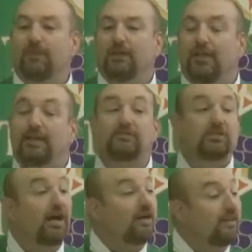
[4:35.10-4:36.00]
Like a
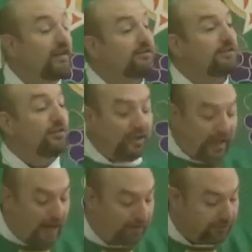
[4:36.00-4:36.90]
child that is
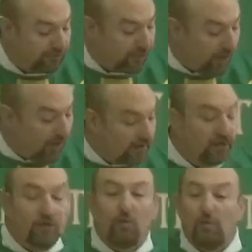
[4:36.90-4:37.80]
learning how to talk,